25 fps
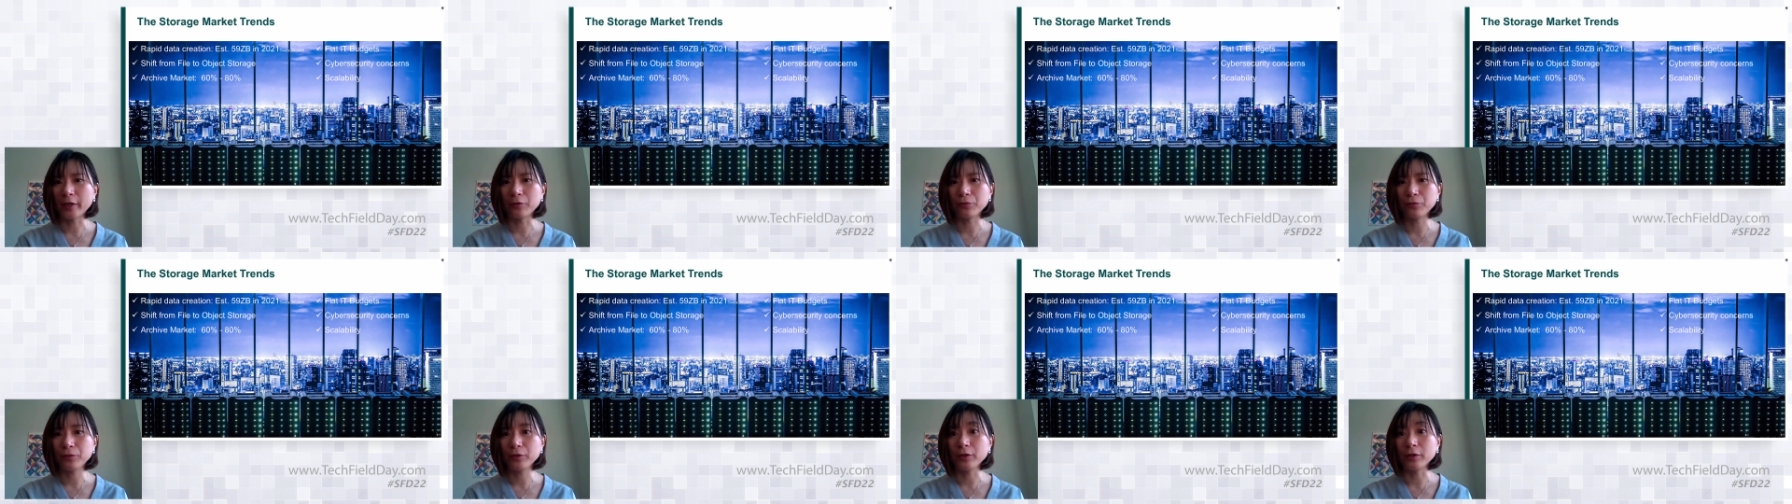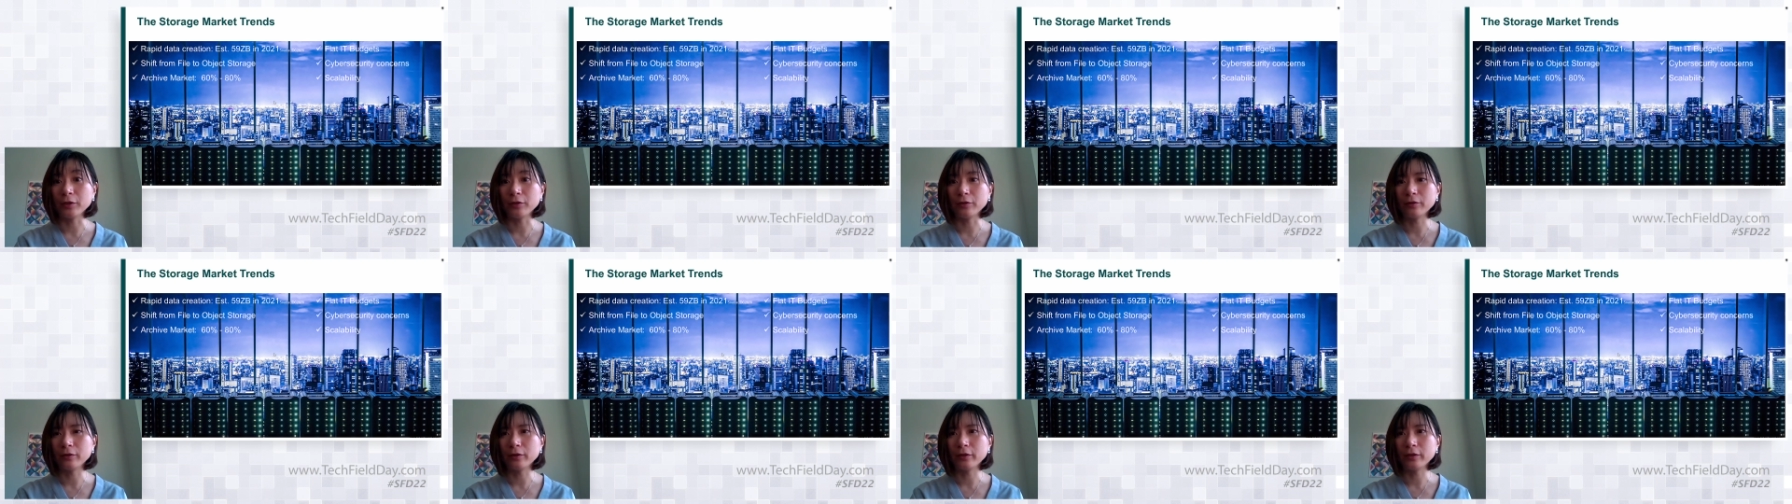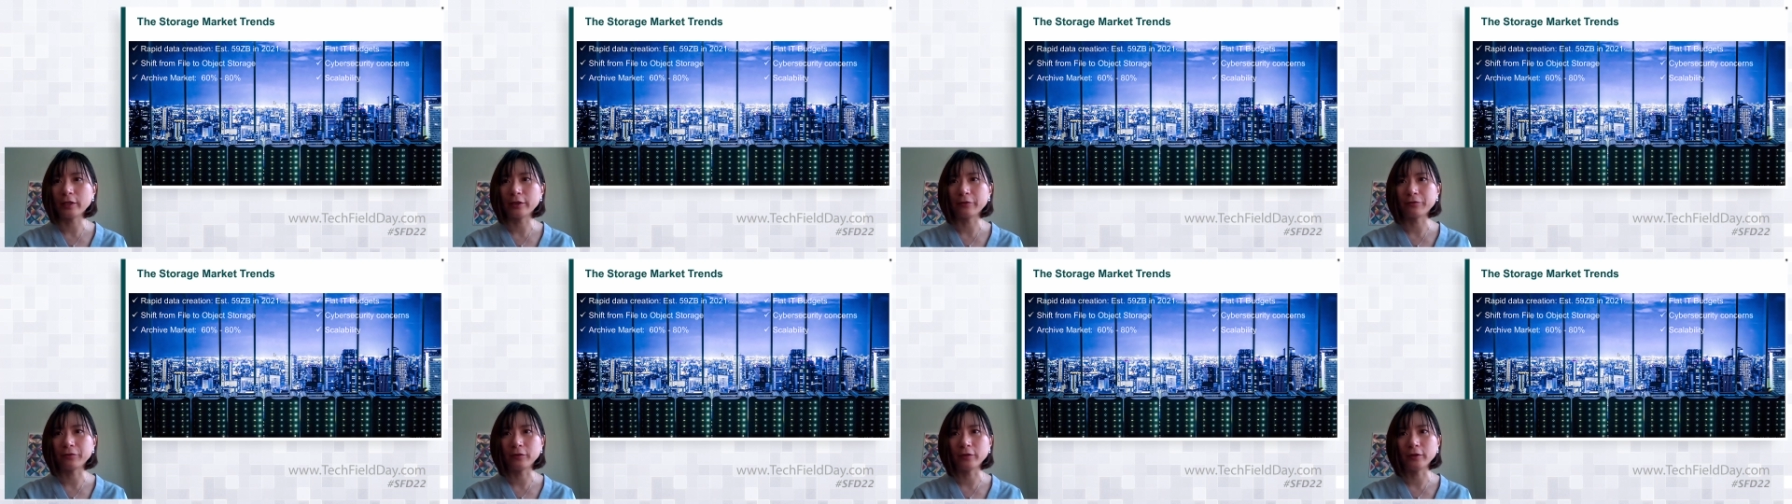that will
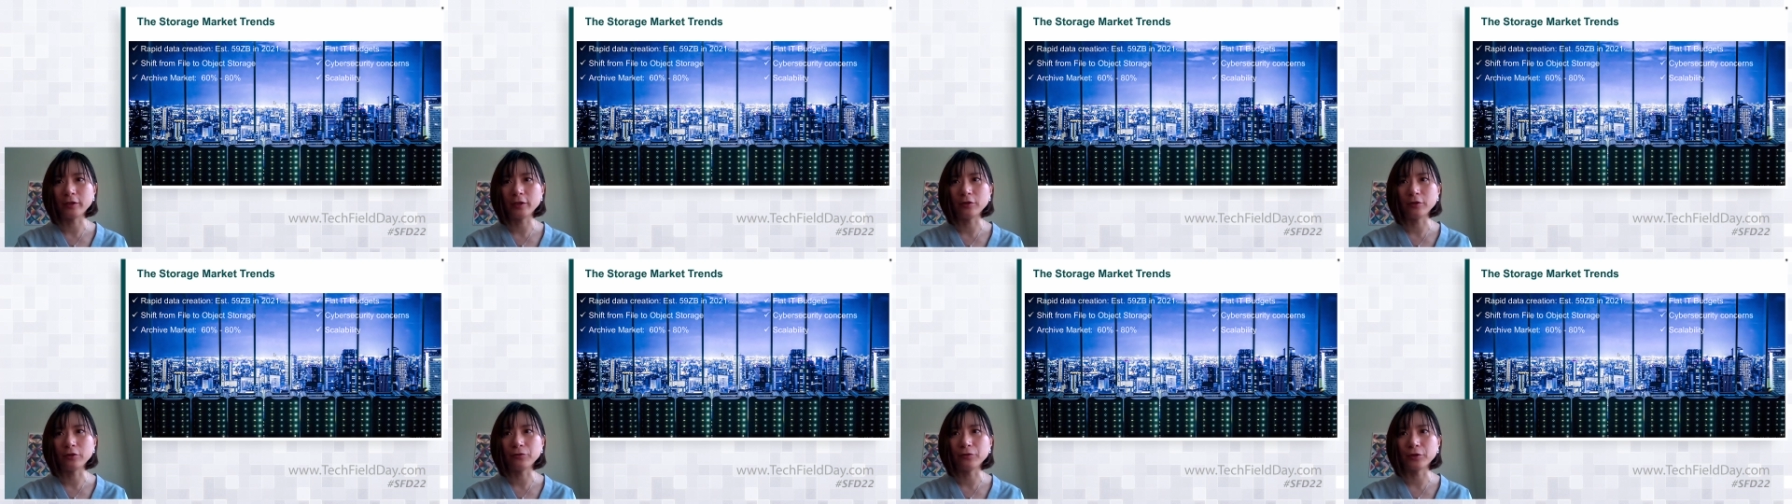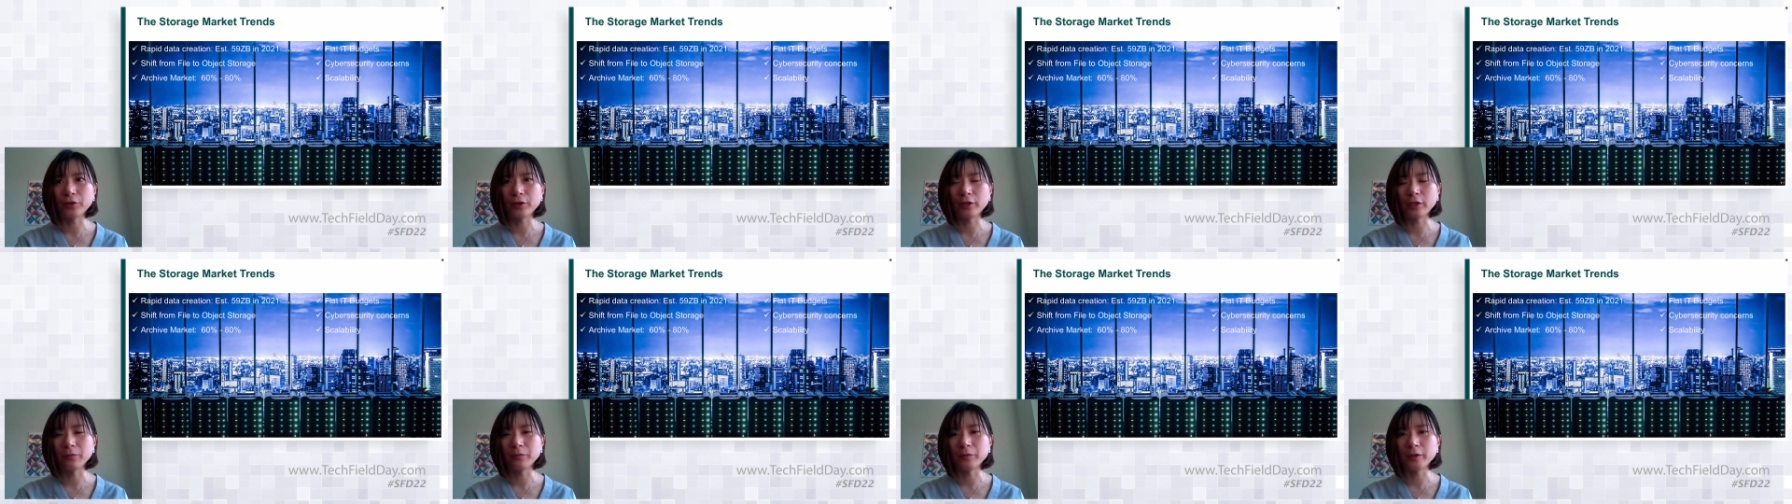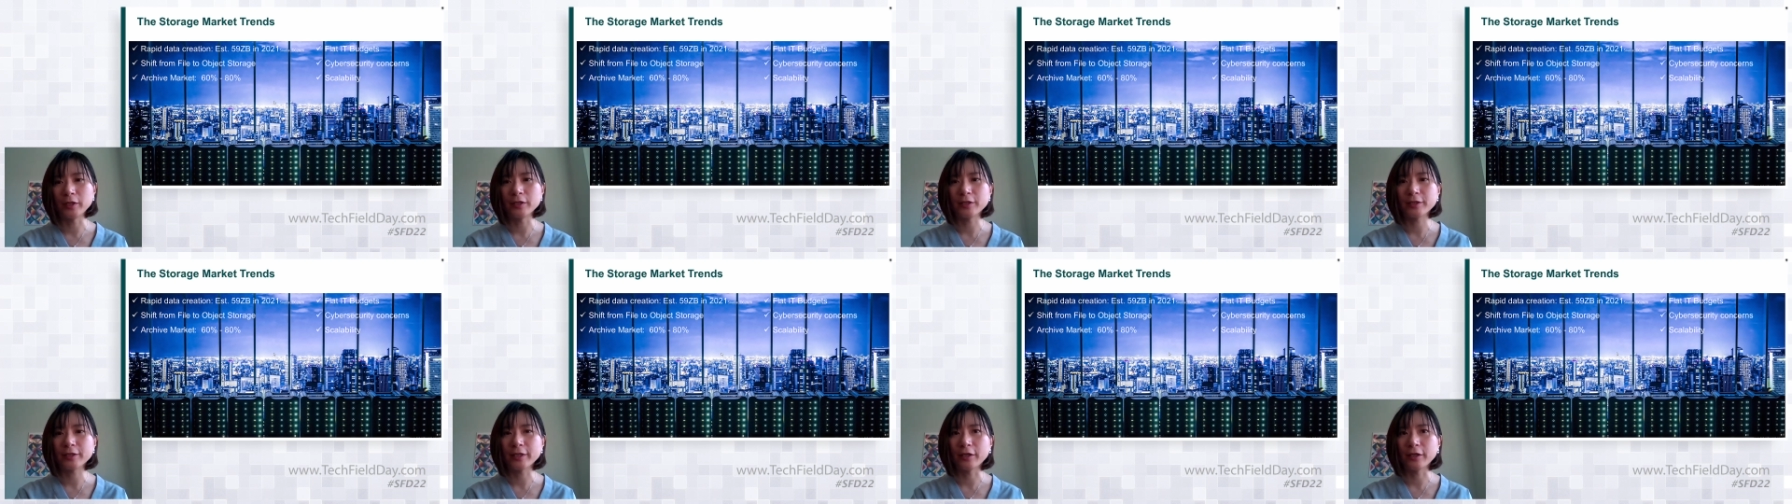definitely overcome
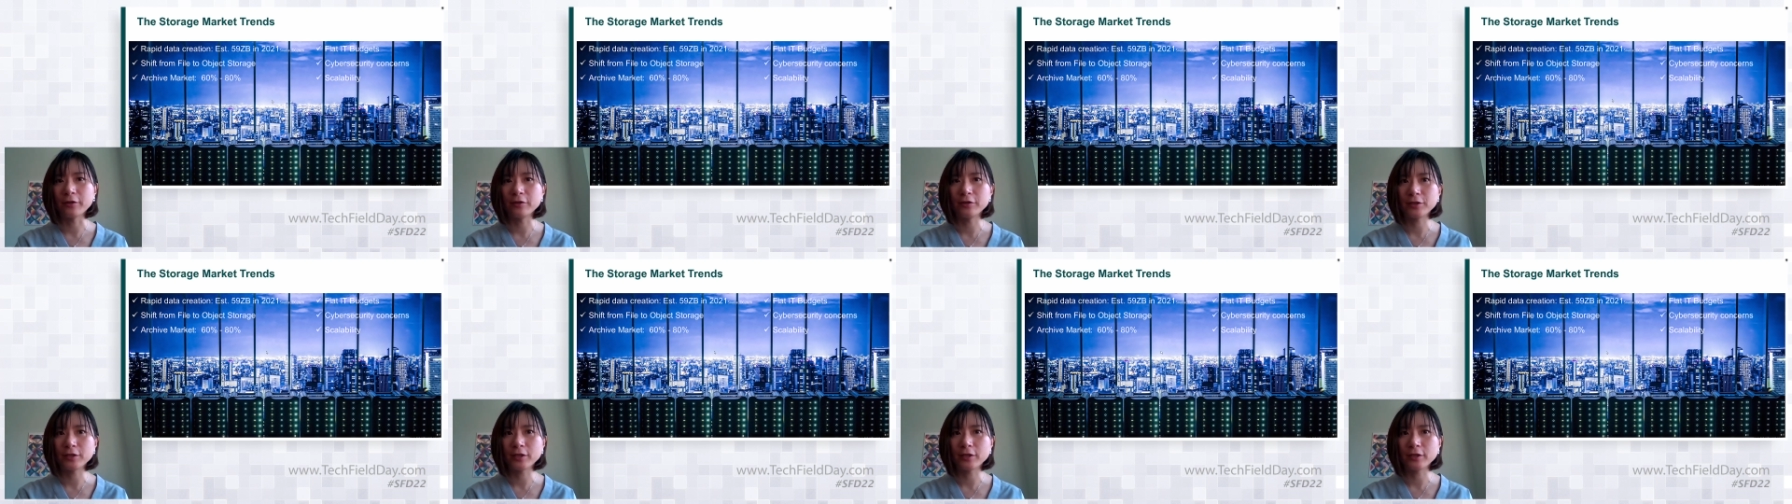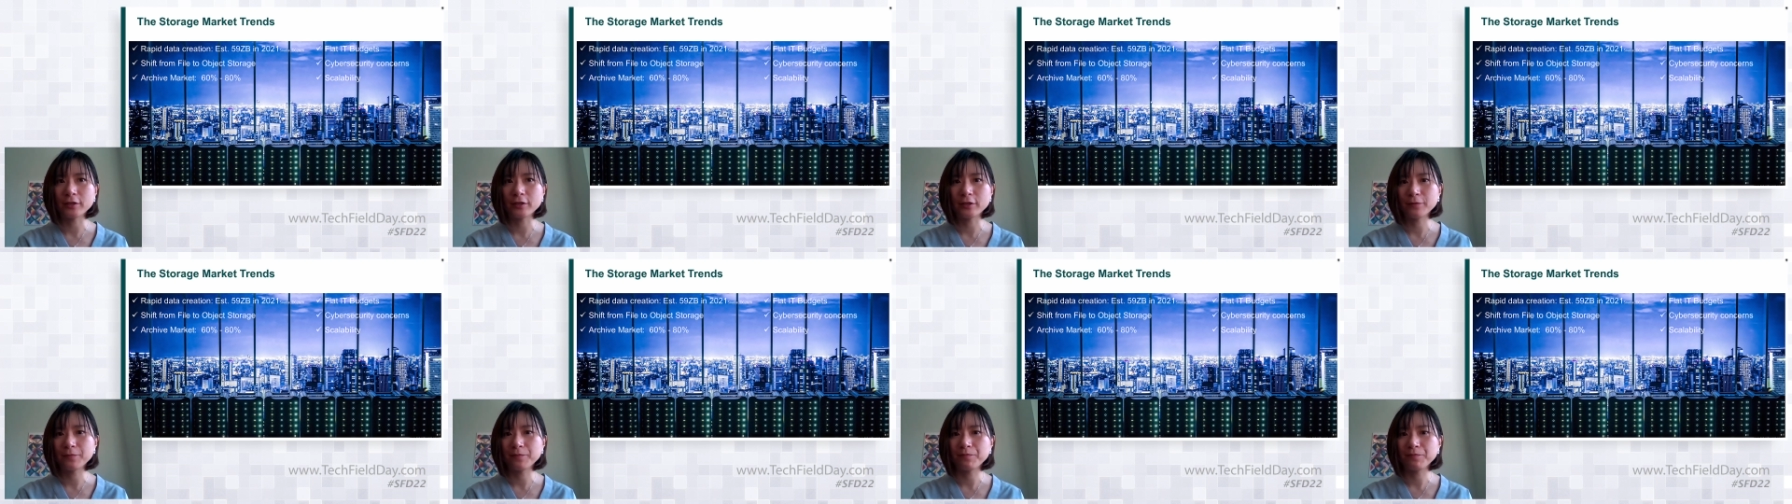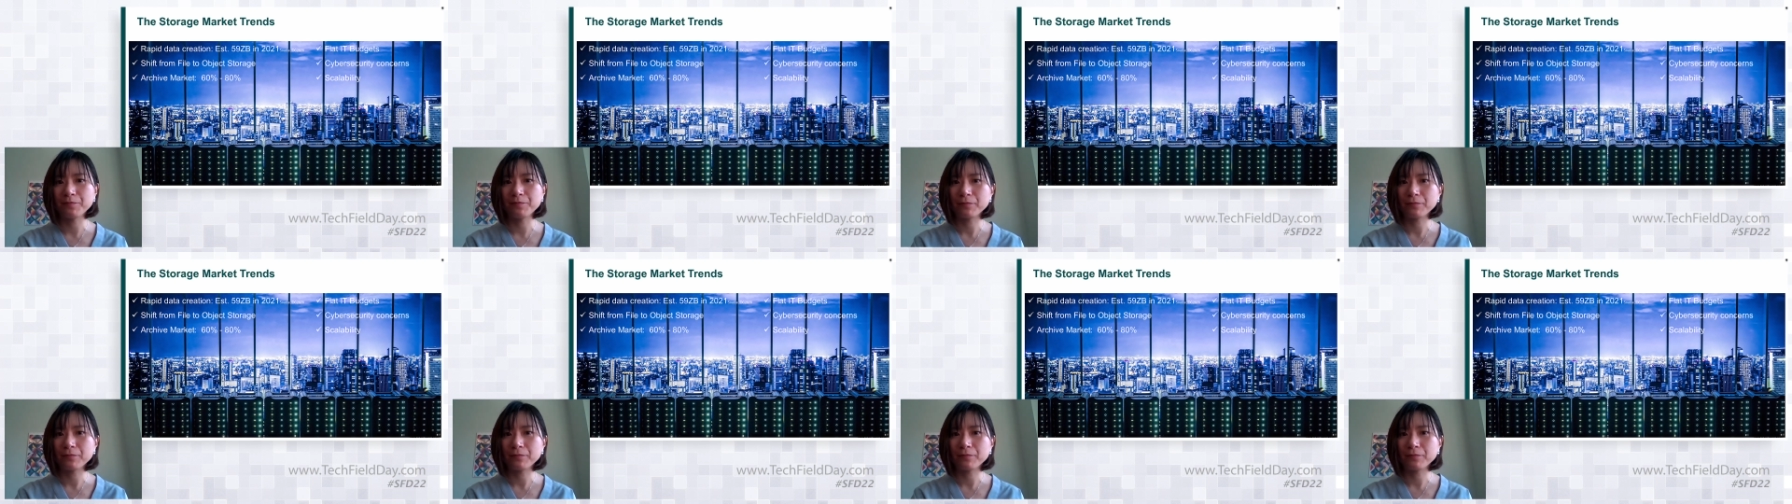these challenges.